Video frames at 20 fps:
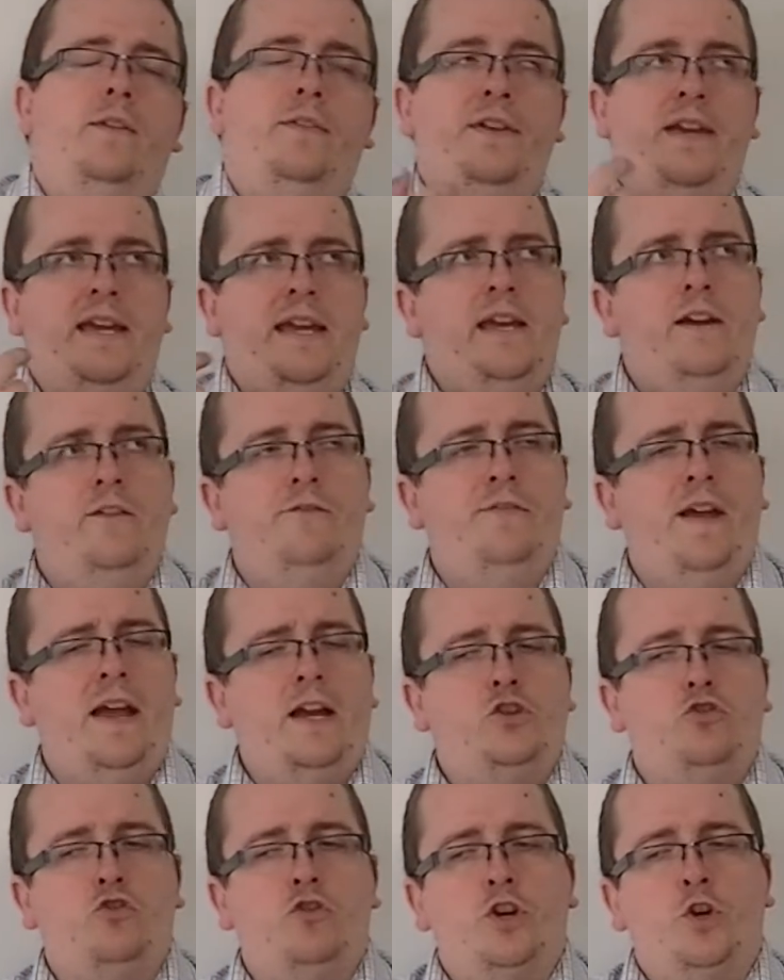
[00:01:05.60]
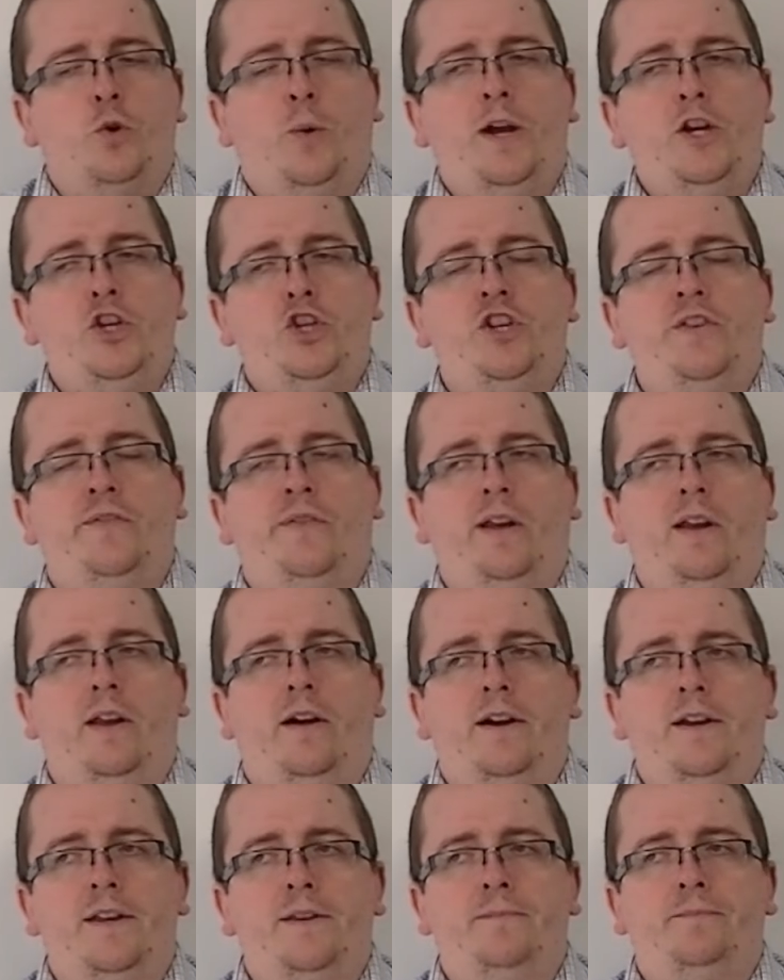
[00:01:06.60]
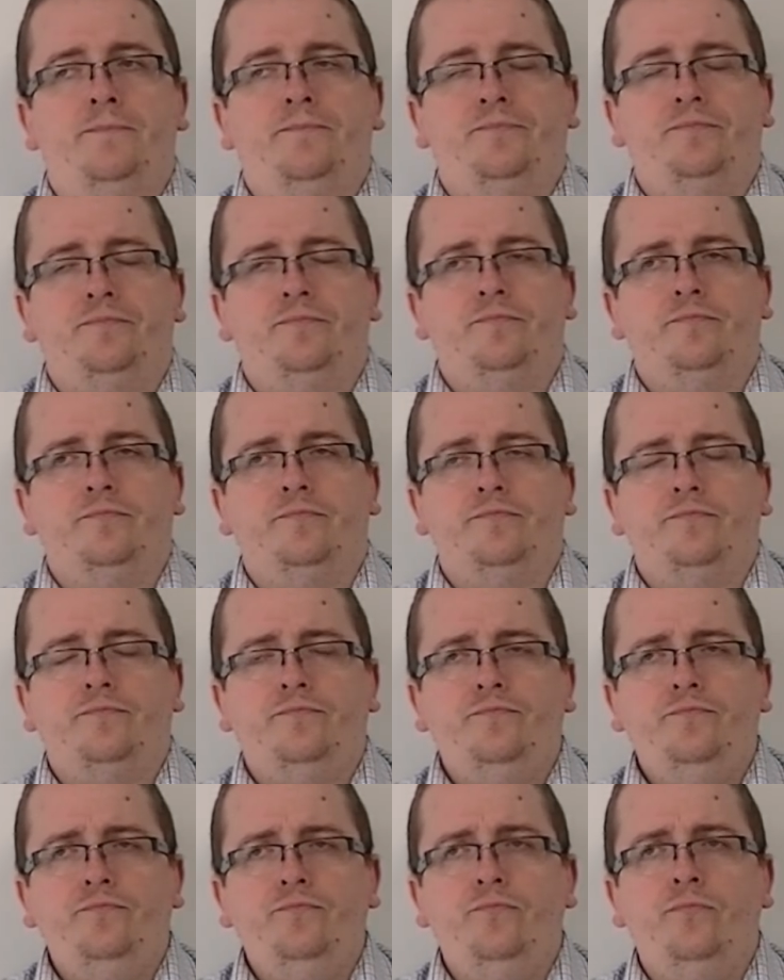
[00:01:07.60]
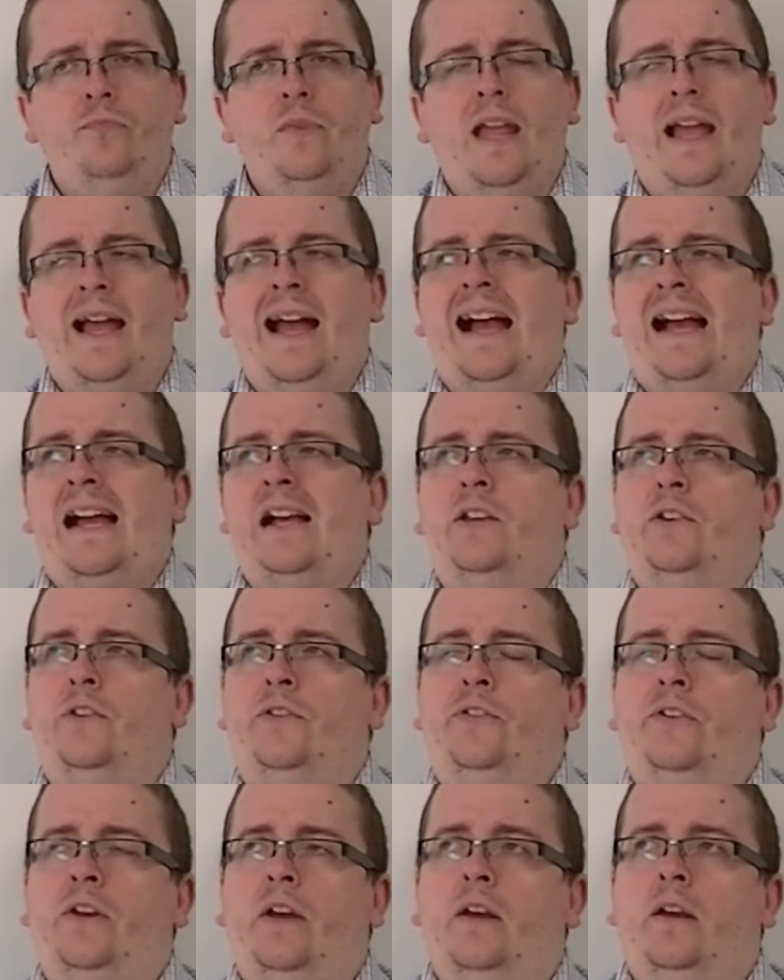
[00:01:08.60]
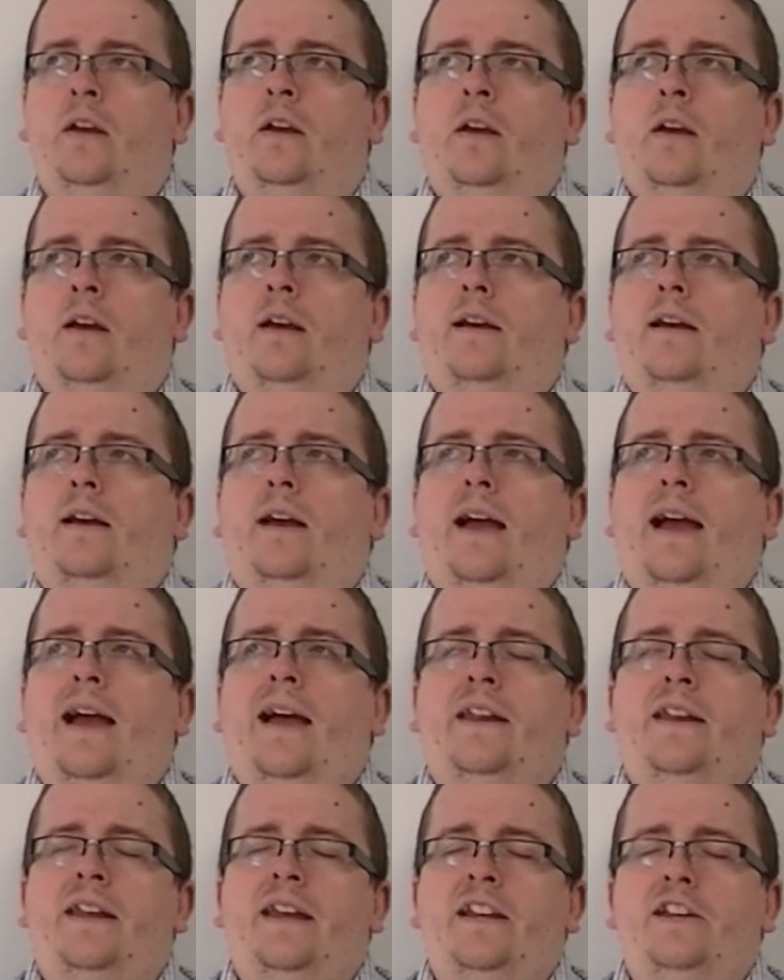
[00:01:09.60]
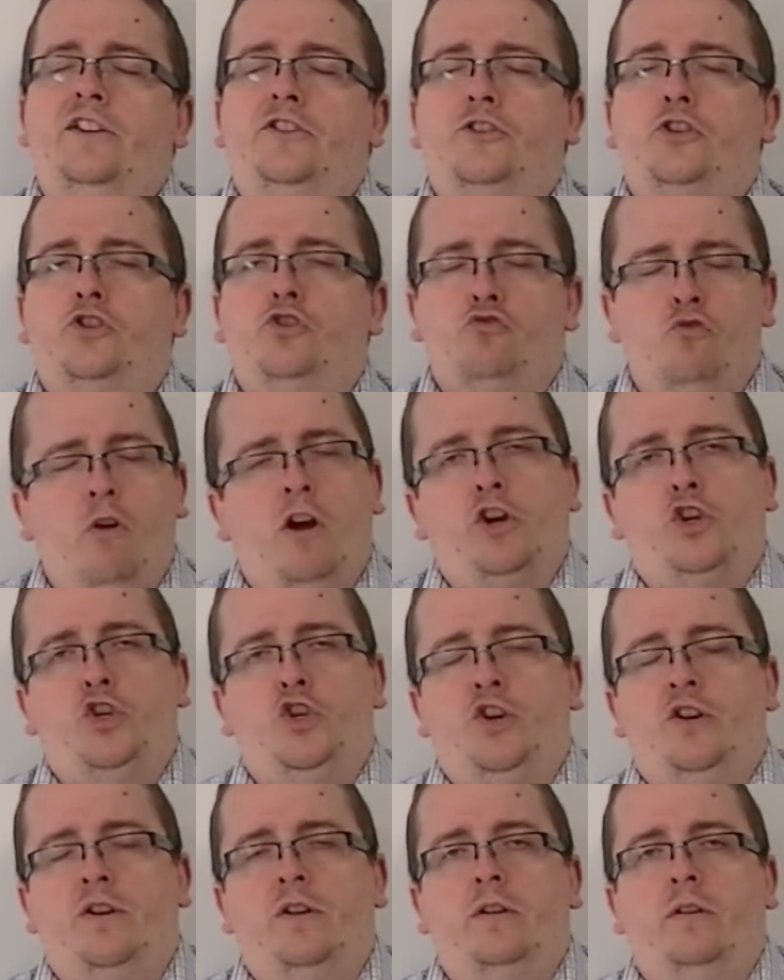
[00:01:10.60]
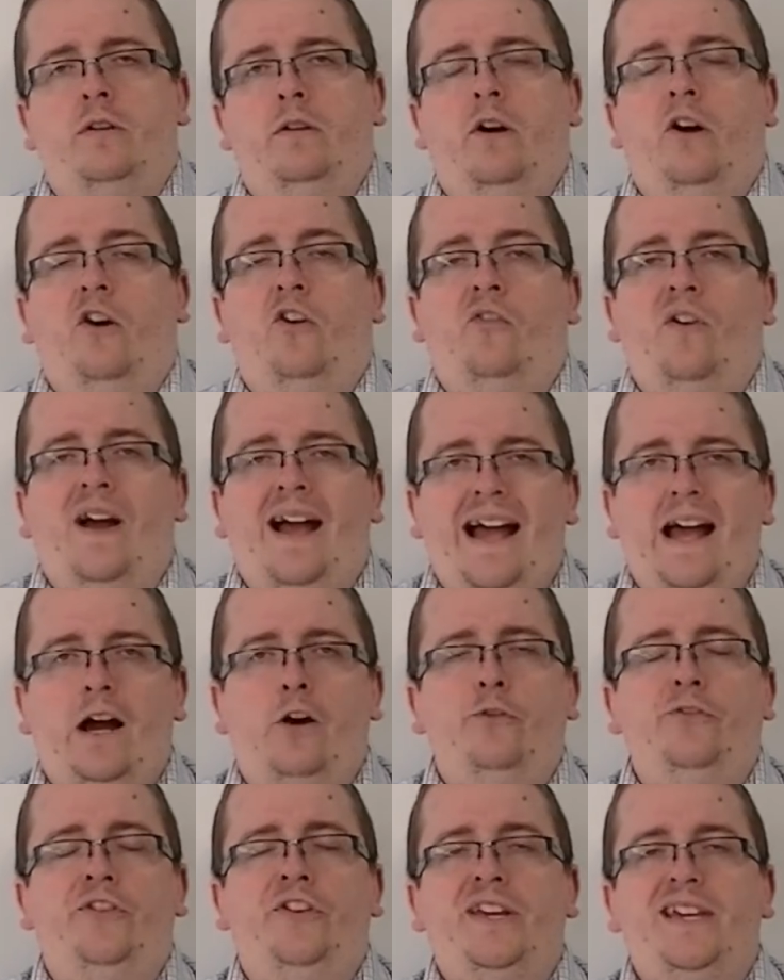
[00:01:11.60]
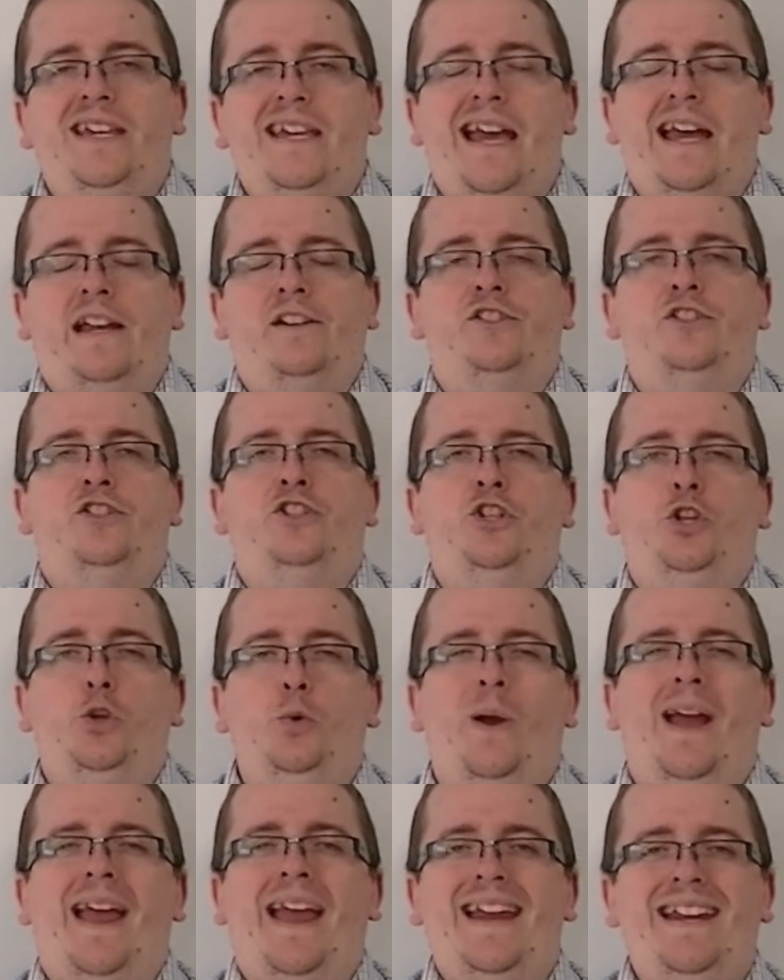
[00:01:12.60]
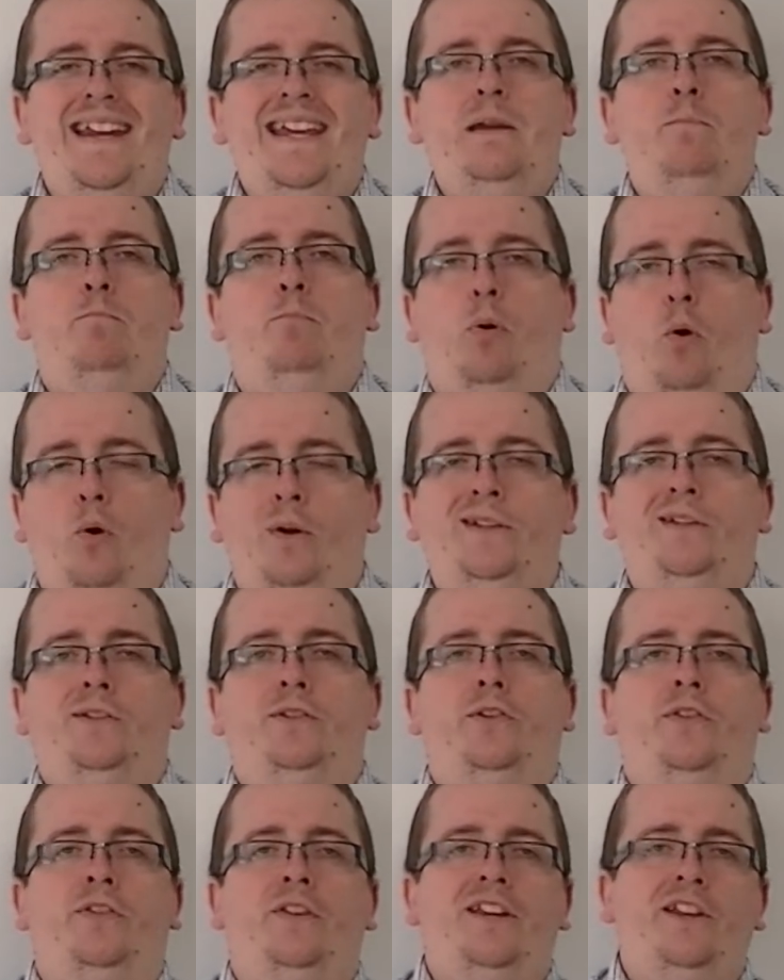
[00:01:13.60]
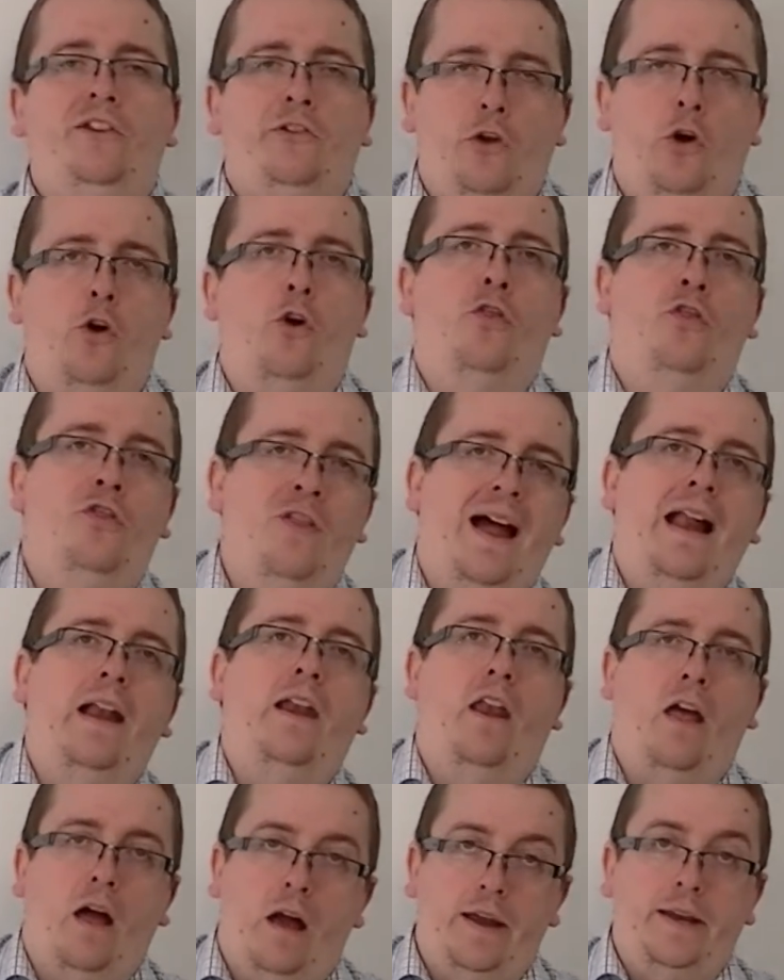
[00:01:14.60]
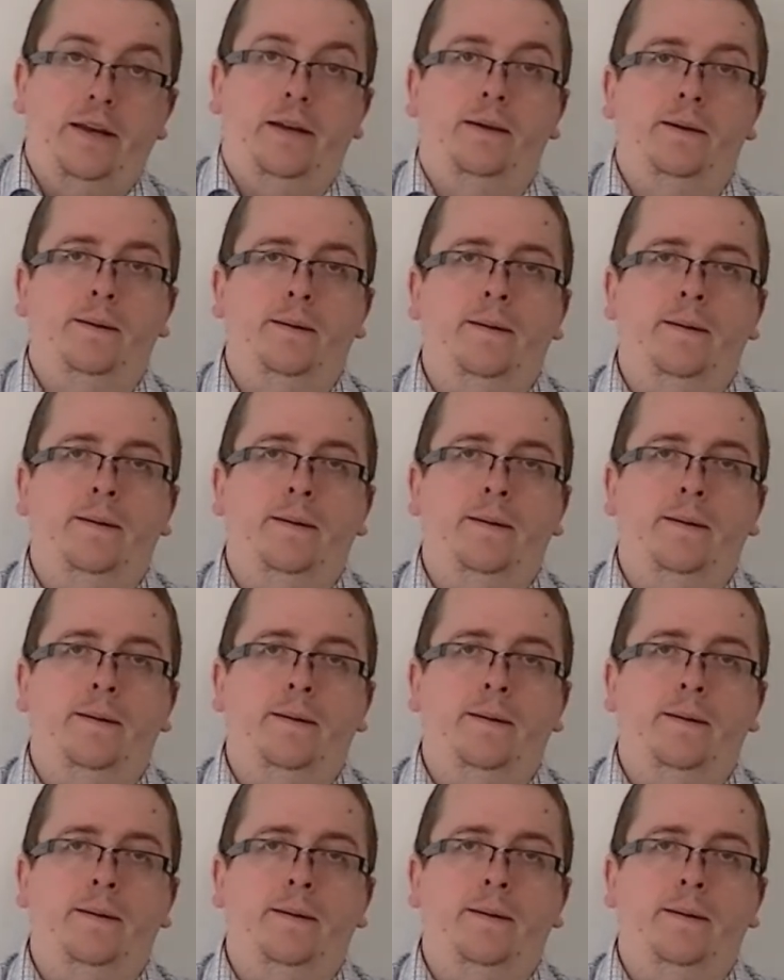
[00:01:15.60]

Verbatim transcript: the vector equation of a line as an instruction of how to get to any point that is on that line.